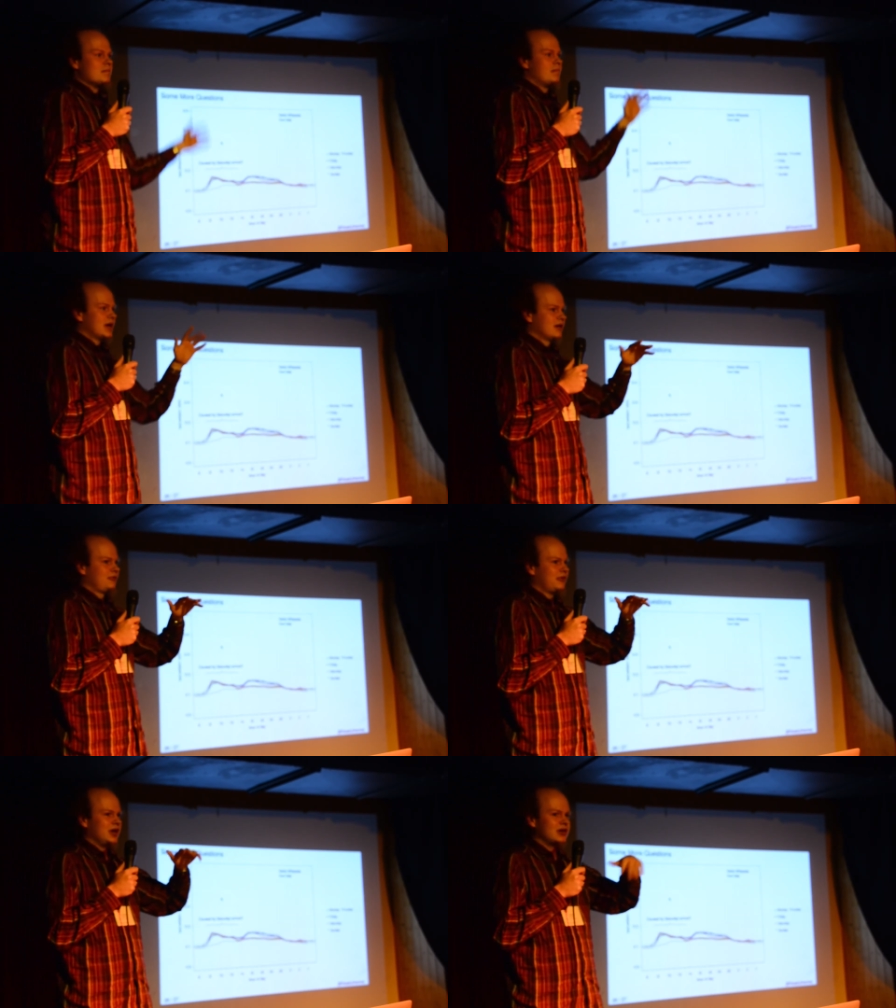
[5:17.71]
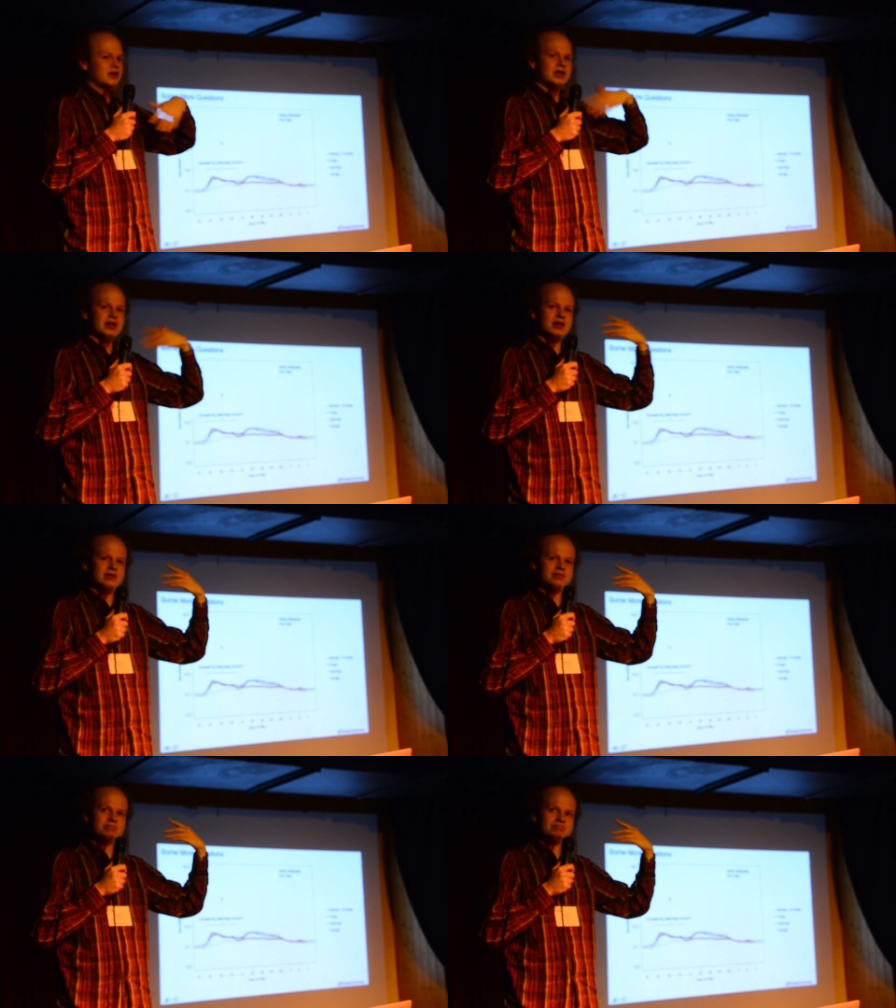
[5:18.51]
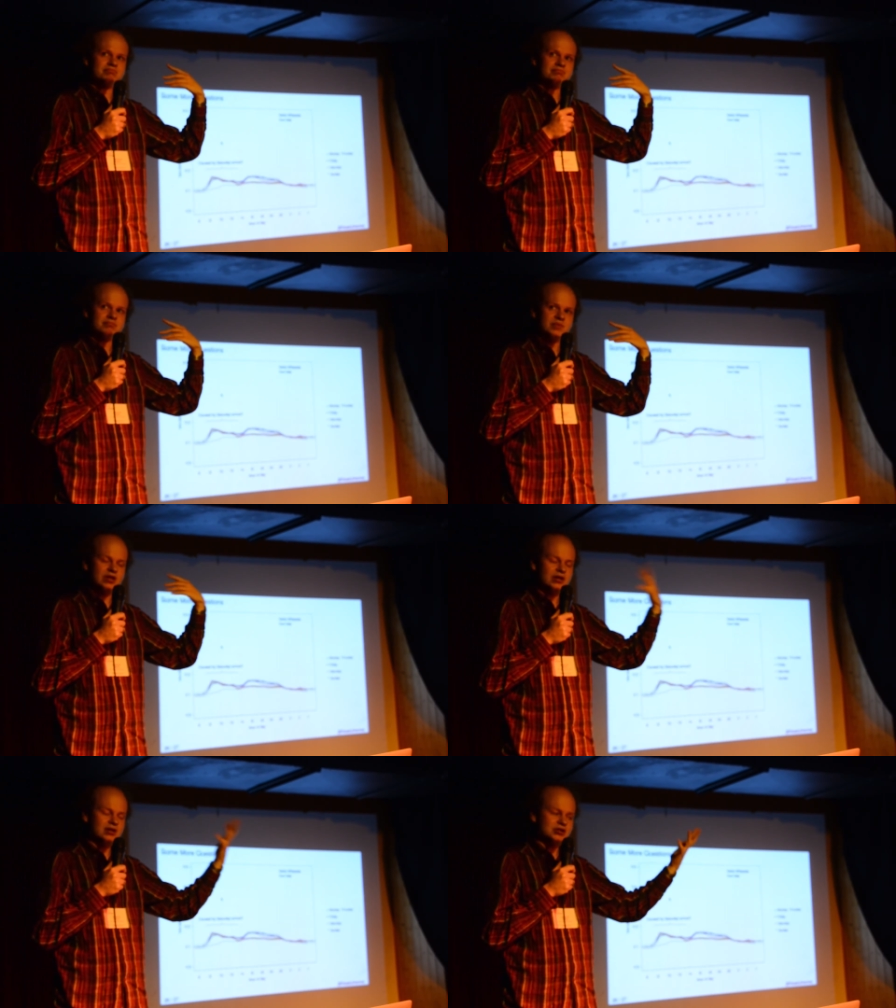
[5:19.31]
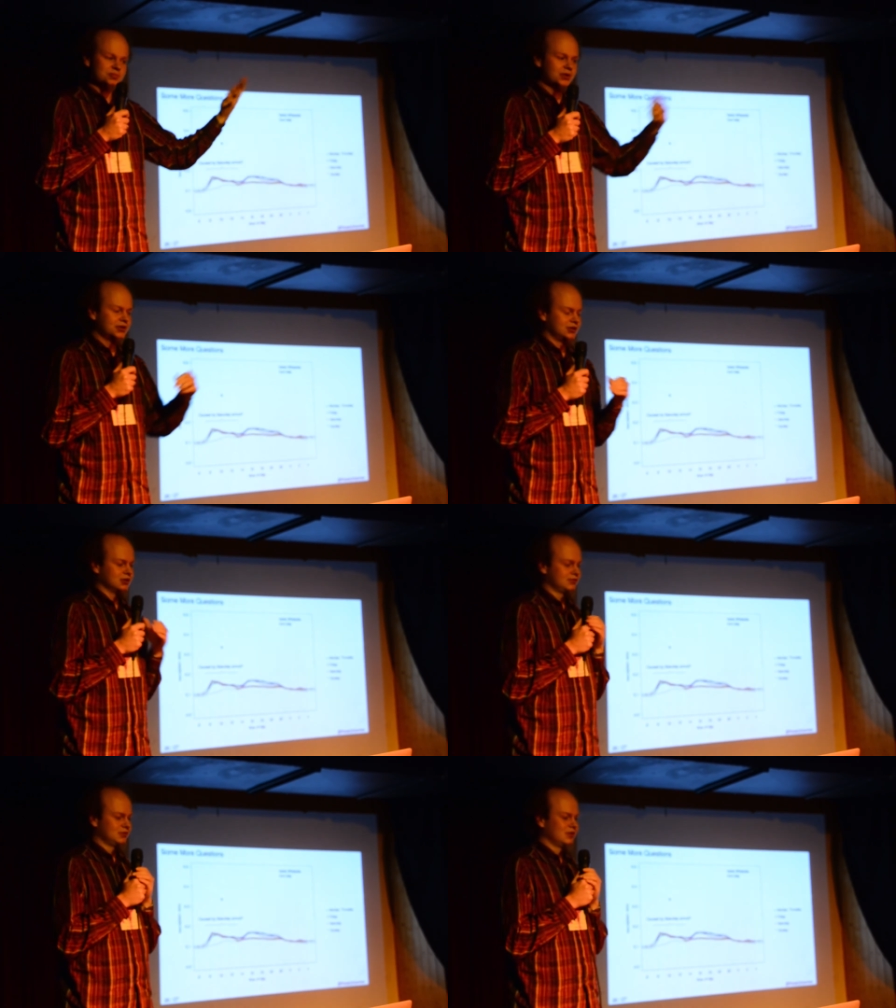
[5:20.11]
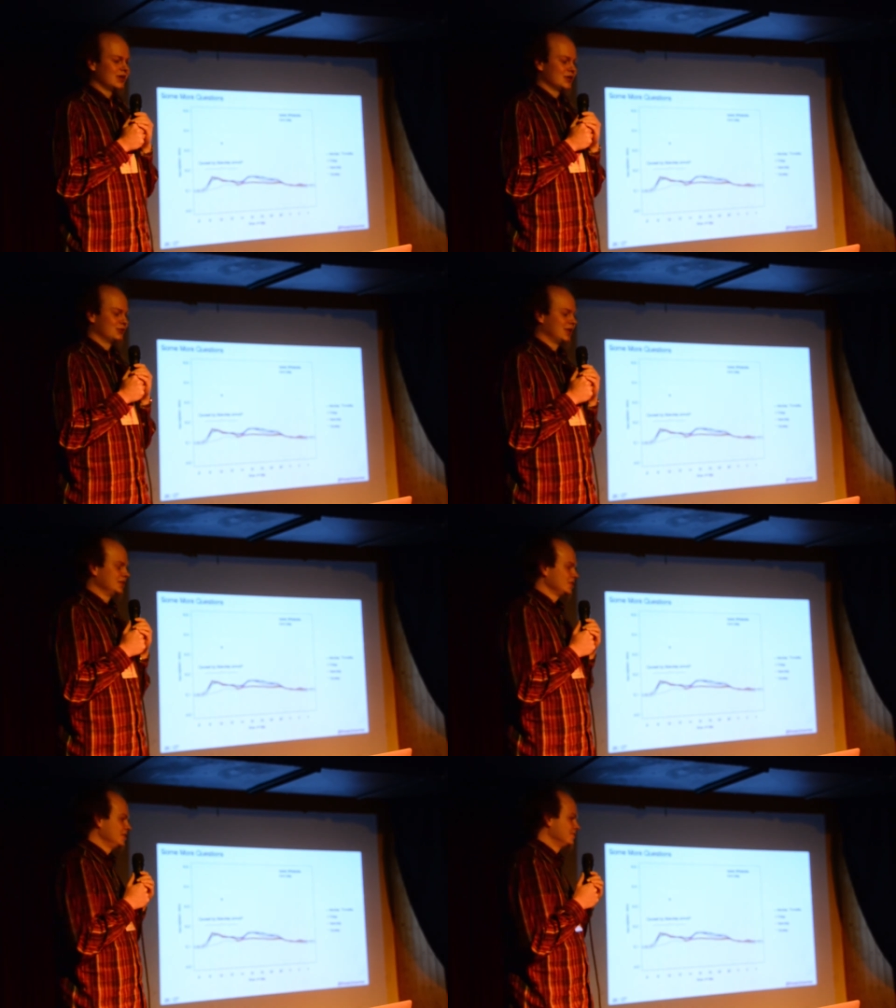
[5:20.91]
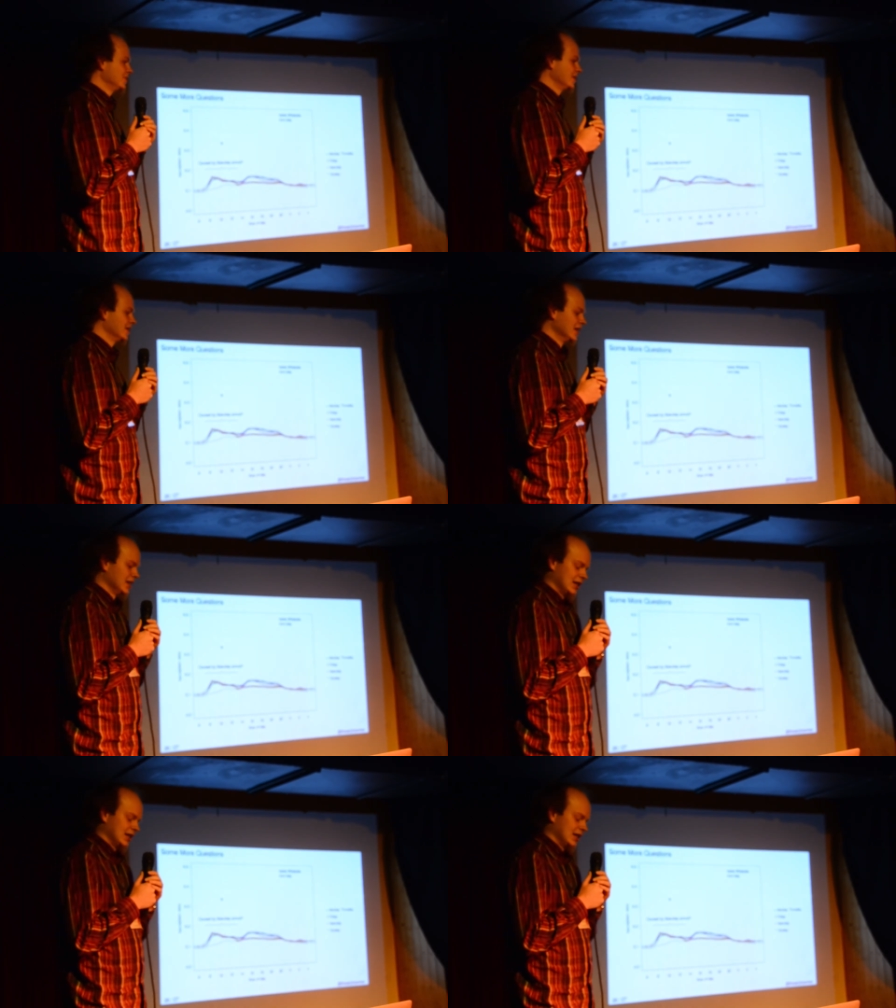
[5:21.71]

but I think in the spirit of today's evening,